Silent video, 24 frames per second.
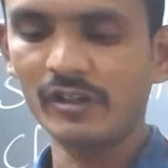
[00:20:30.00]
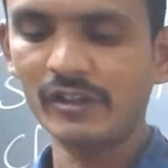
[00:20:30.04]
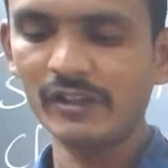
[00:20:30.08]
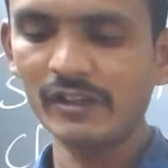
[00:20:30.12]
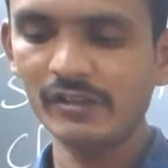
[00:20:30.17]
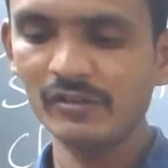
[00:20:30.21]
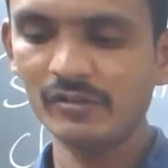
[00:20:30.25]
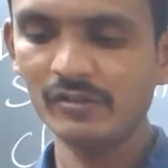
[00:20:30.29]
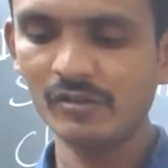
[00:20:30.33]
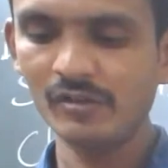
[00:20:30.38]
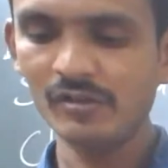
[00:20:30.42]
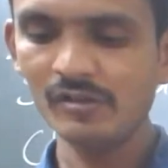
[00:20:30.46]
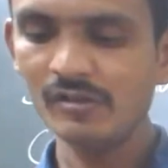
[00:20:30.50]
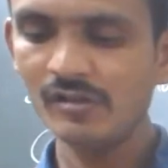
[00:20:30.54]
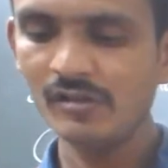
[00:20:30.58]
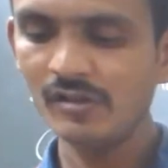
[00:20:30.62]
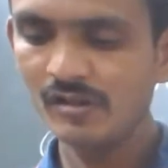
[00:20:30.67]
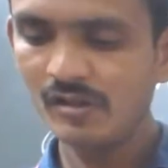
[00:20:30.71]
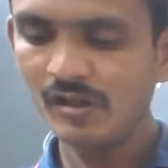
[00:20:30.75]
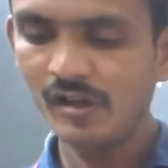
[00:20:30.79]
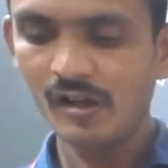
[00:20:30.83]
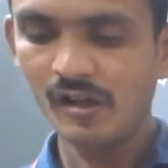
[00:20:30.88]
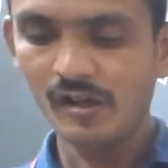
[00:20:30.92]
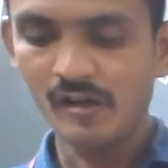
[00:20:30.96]
already
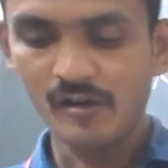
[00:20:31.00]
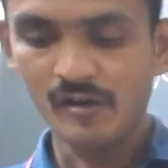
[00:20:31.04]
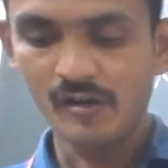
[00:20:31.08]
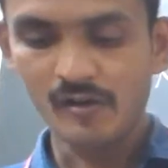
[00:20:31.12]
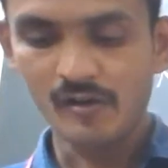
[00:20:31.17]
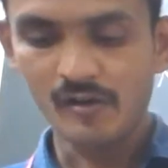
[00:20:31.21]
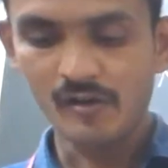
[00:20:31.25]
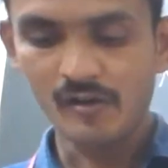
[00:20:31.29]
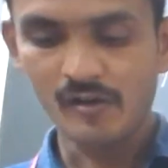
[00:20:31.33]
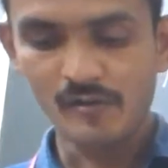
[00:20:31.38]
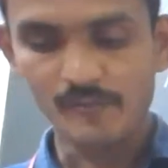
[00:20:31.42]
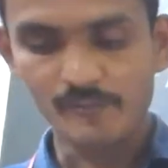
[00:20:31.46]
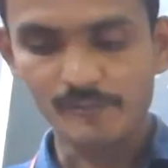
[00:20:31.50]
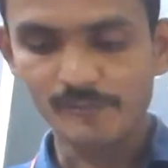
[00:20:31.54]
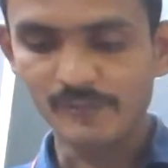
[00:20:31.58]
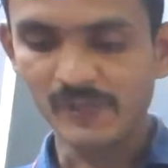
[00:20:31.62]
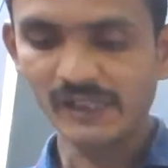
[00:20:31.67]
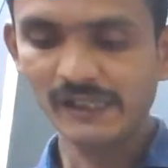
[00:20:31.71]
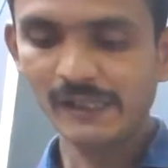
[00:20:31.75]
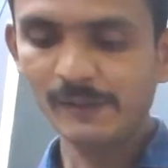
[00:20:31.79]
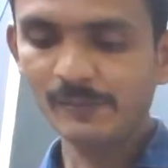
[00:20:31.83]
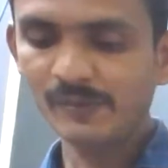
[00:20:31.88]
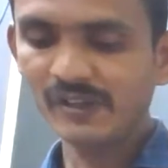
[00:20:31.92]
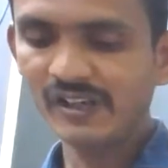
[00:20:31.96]
know
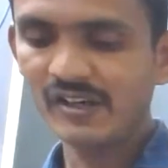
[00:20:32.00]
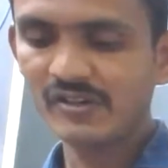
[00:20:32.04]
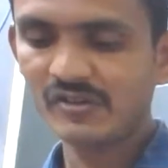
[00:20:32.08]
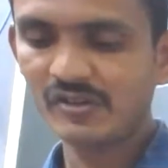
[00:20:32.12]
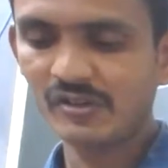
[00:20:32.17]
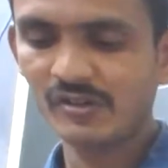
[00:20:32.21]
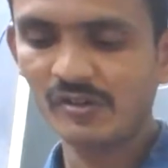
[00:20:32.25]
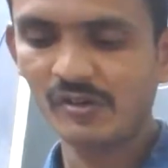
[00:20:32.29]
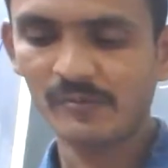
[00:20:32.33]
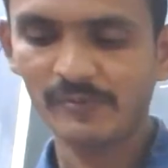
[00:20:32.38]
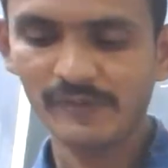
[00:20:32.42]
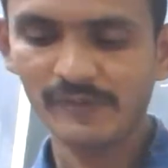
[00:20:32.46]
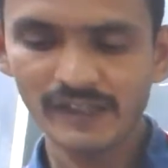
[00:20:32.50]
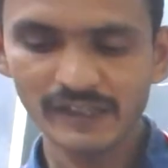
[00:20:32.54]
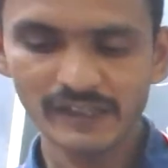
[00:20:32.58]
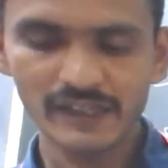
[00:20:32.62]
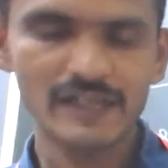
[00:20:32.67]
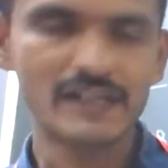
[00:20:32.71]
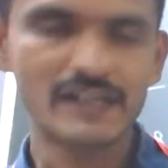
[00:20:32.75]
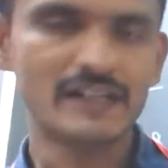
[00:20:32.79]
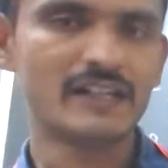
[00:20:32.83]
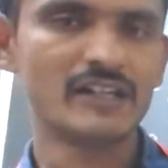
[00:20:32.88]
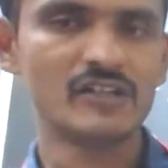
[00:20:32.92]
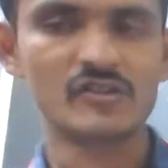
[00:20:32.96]
multiplication of
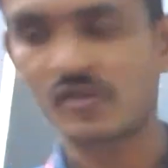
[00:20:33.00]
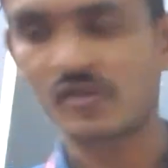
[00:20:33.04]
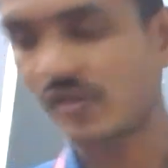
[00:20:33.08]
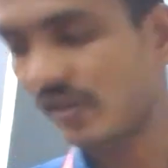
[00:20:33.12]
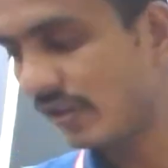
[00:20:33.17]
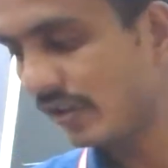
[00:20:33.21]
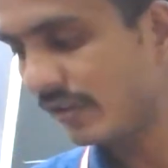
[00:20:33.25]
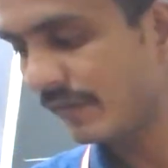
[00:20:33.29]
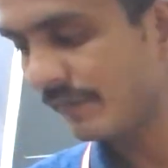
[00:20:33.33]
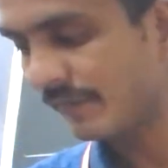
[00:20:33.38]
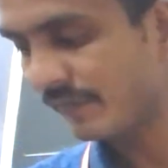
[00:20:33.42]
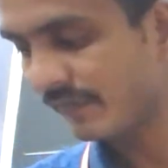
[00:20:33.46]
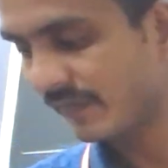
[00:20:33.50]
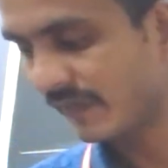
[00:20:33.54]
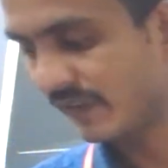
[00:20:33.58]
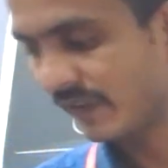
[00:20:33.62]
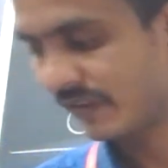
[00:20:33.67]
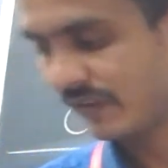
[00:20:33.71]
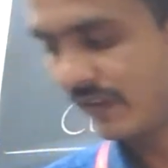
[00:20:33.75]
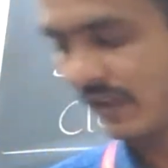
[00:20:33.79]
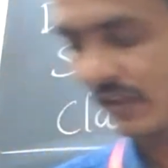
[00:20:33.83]
an integer.